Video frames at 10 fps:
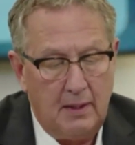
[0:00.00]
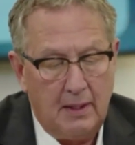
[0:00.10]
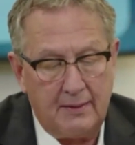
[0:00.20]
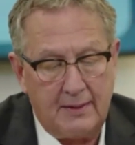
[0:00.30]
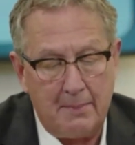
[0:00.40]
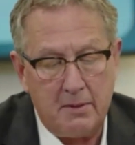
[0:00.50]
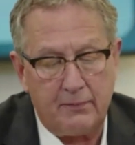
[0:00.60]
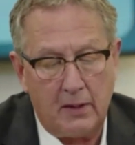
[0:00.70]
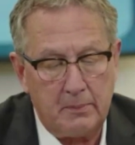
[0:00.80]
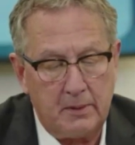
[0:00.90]
Damon
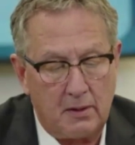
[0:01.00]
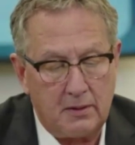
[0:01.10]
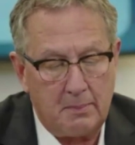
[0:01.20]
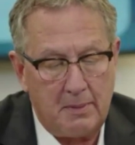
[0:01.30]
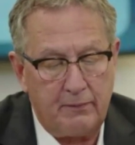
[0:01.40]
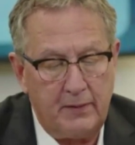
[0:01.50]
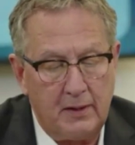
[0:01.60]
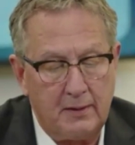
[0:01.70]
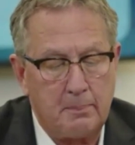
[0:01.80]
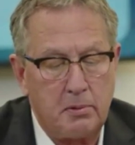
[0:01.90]
Feltman talked about
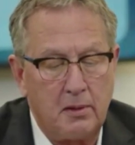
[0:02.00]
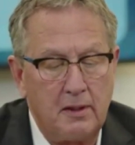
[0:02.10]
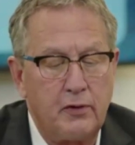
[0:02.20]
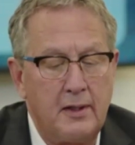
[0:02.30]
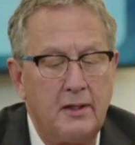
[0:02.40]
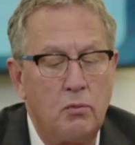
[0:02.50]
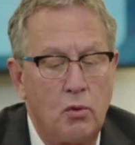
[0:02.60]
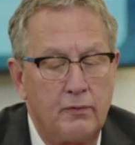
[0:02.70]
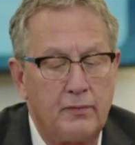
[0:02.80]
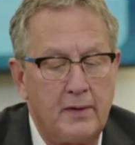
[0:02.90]
fielding the proliferated
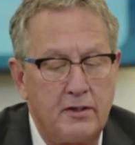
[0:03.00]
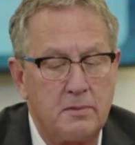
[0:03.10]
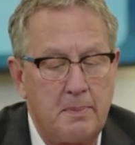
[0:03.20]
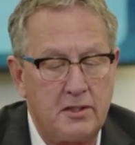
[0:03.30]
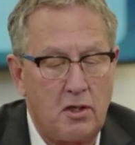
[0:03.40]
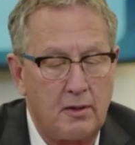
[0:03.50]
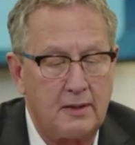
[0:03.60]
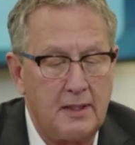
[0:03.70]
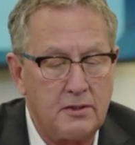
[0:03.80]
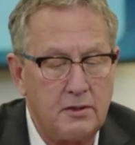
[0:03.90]
warfighter space
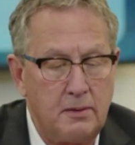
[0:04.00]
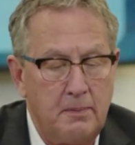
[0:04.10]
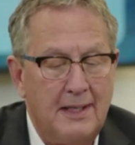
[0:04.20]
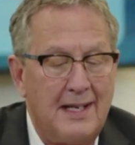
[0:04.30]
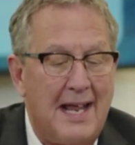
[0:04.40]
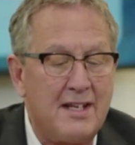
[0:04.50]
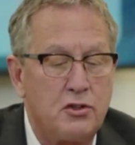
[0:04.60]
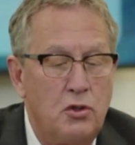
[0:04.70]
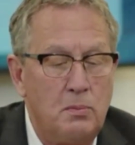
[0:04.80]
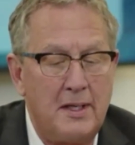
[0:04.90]
architecture. It has
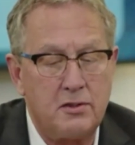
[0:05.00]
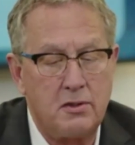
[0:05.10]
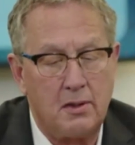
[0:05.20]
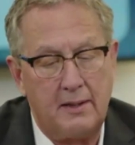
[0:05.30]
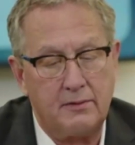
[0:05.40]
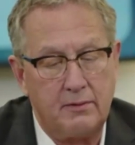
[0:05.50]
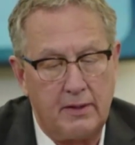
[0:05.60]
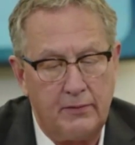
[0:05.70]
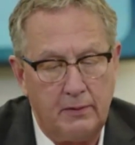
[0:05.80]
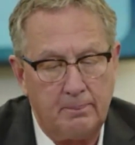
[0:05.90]
two major lines of
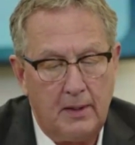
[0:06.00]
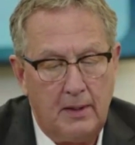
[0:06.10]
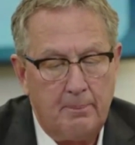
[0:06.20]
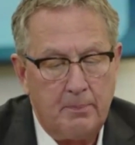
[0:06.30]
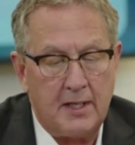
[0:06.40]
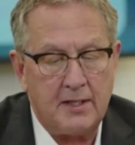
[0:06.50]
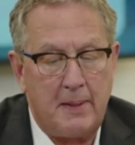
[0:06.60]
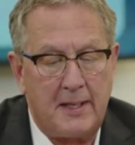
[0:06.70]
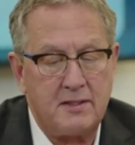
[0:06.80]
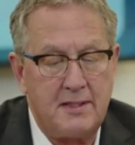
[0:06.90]
effort: a
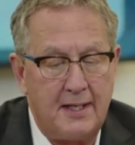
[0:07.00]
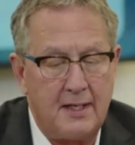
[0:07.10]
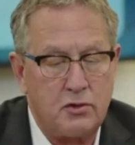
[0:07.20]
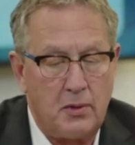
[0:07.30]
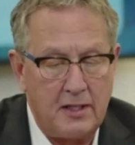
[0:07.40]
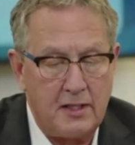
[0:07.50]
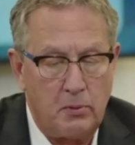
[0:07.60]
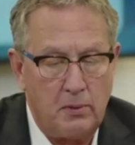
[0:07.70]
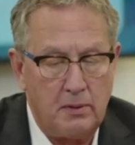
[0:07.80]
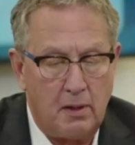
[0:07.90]
space data
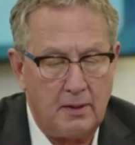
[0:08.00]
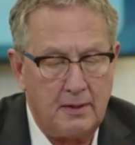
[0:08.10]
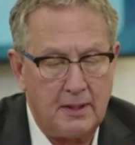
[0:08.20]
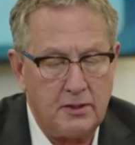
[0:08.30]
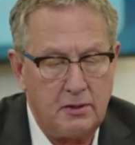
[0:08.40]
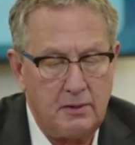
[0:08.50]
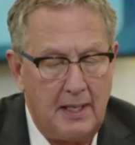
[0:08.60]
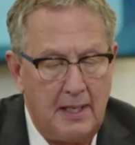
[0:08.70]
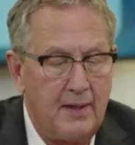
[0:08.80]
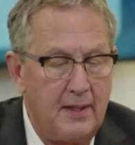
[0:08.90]
transport architecture,
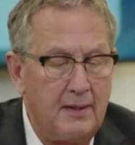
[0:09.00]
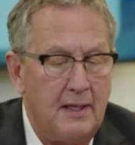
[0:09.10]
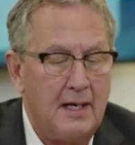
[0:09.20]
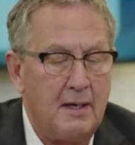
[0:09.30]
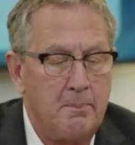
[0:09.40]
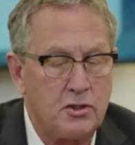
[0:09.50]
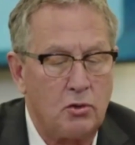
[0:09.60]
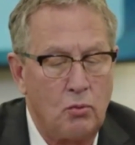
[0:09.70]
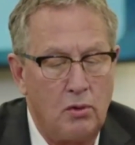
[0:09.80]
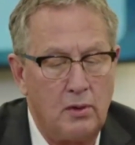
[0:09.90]
and then a missile
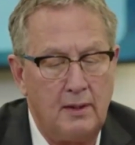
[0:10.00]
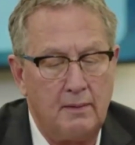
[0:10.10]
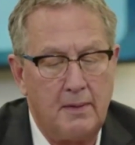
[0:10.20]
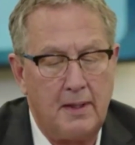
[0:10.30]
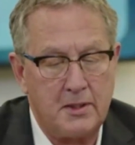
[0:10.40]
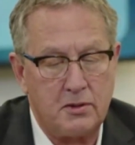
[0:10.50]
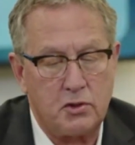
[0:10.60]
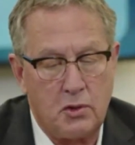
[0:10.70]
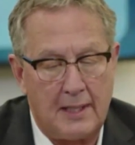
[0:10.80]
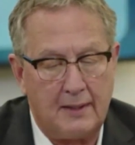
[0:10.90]
warning and missile
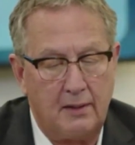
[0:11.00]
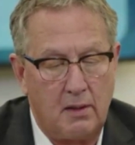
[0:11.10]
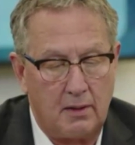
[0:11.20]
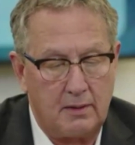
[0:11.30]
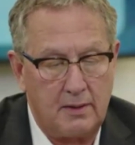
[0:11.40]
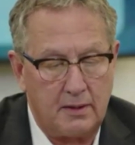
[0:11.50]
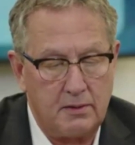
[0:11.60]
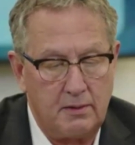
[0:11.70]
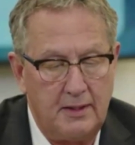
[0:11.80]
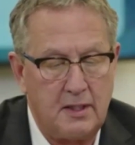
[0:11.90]
tracking
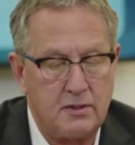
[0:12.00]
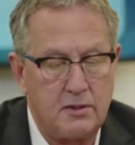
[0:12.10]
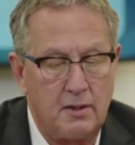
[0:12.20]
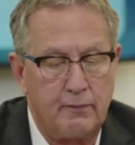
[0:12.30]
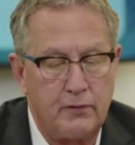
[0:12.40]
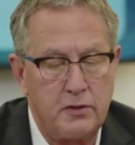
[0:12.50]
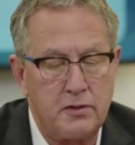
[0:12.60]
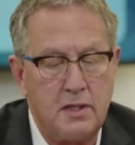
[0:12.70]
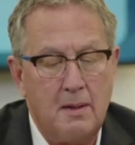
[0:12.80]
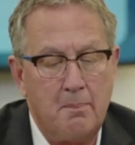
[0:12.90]
architecture. He touched on the
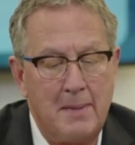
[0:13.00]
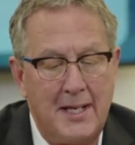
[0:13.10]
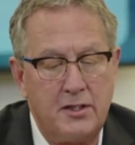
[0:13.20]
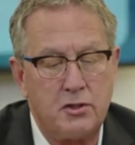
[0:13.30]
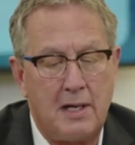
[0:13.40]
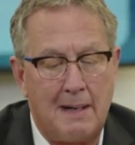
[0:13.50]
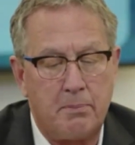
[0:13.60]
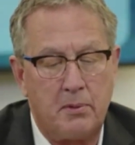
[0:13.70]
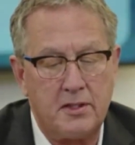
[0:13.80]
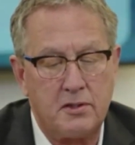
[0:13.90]
first major
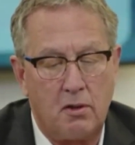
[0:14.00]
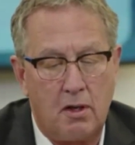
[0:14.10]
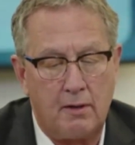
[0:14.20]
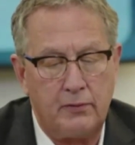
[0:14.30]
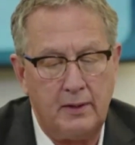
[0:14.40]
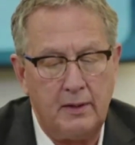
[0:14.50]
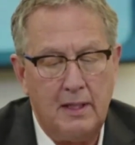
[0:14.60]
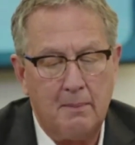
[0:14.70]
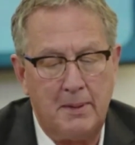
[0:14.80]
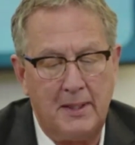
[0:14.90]
operational offering
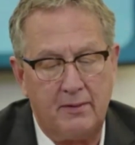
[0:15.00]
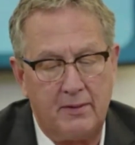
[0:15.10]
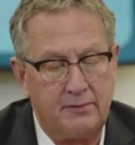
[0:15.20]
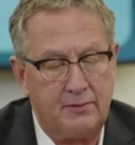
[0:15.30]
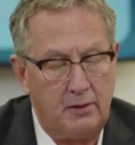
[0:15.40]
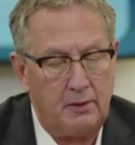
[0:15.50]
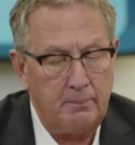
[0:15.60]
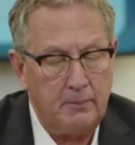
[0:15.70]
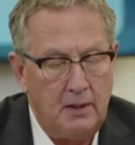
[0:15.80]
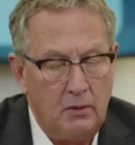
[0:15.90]
being this year,
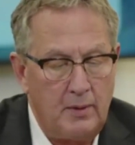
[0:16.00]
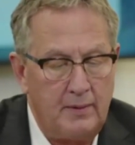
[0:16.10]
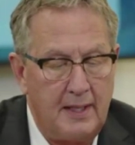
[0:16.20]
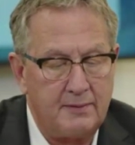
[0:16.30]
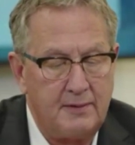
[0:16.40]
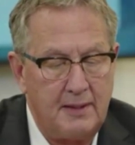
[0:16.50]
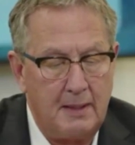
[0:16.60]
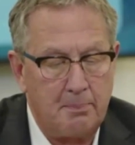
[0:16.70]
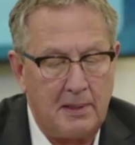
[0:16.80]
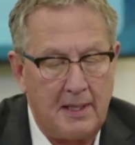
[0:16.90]
when the
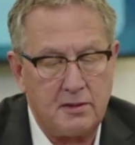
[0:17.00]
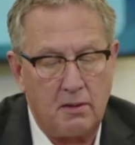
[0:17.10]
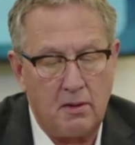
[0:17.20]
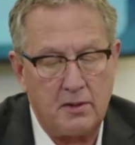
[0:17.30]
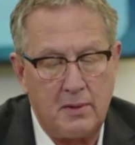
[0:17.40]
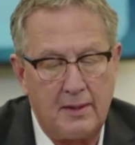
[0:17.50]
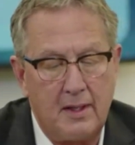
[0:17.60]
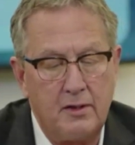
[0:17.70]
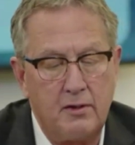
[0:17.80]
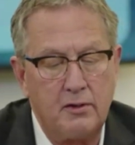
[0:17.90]
SDA plans to launch around
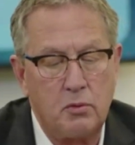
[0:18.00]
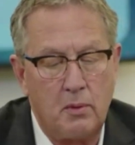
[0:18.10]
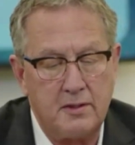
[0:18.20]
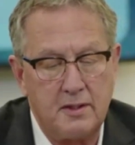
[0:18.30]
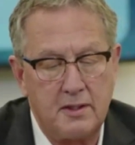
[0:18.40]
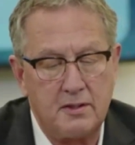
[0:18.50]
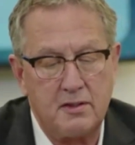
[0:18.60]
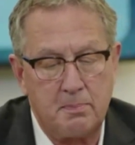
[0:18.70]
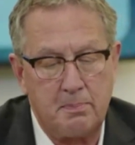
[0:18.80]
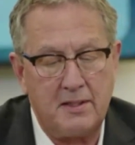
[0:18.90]
126
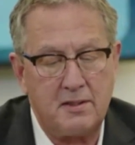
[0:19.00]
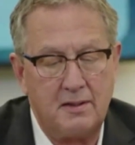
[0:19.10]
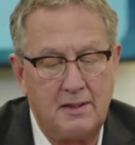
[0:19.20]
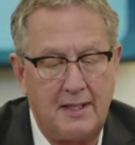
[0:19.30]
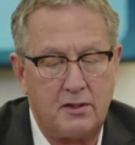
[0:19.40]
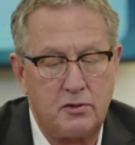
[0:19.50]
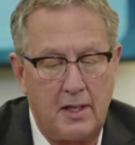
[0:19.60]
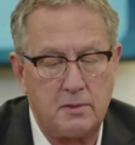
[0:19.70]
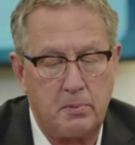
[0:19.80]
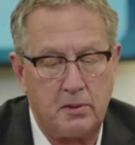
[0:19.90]
space data
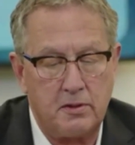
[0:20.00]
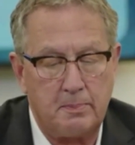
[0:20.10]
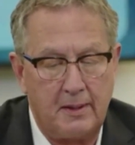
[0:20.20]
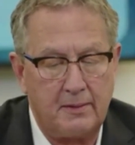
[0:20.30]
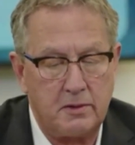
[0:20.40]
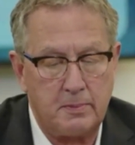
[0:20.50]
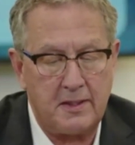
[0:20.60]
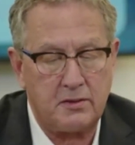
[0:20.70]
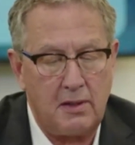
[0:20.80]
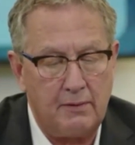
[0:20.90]
transport
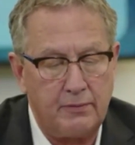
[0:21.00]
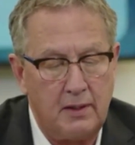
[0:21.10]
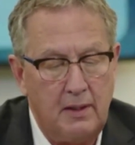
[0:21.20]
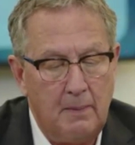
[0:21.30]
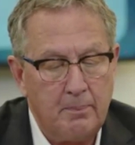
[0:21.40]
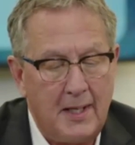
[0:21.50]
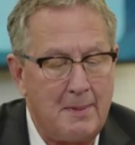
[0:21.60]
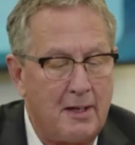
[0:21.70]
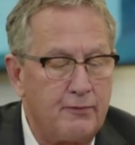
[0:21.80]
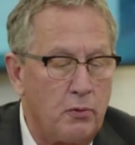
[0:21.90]
spacecraft and
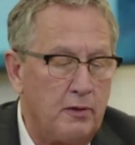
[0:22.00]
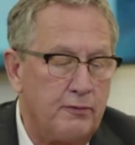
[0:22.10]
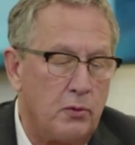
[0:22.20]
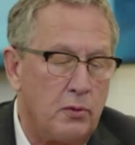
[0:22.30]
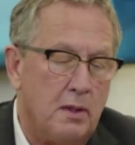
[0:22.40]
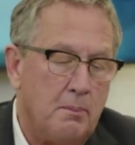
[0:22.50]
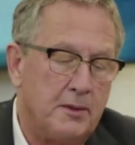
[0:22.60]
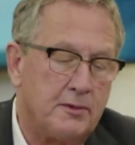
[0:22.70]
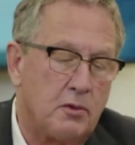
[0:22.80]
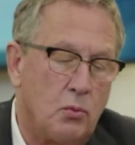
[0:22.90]
about 44
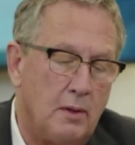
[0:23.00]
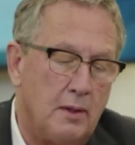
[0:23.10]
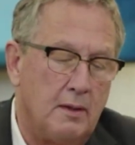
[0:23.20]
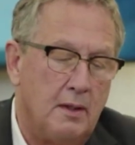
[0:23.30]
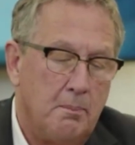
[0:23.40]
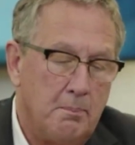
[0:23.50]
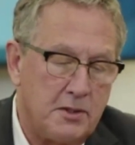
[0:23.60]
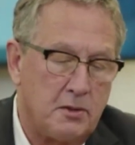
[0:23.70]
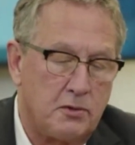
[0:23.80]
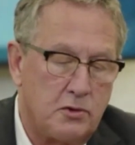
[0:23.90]
missile warning,
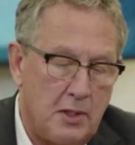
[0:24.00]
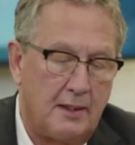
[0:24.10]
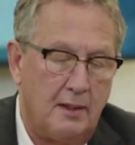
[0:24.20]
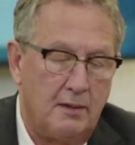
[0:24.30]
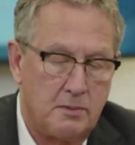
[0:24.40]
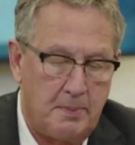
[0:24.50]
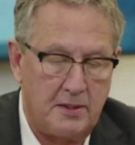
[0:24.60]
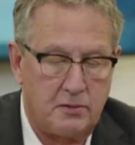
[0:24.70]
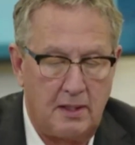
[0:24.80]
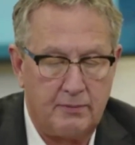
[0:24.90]
missile tracking
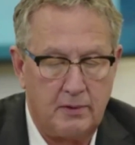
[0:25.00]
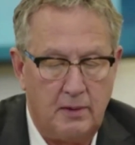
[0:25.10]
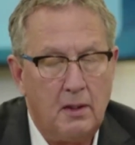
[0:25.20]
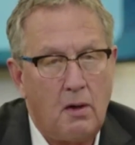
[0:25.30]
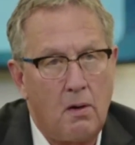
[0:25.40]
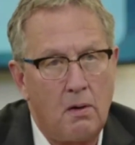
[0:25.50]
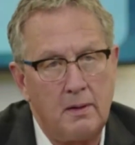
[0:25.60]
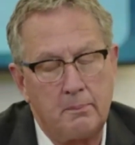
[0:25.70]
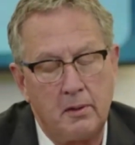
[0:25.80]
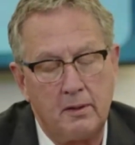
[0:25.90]
spacecraft, all
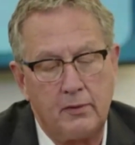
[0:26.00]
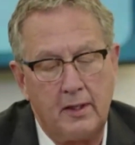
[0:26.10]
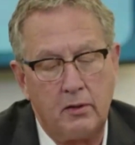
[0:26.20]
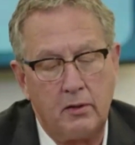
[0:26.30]
in proliferated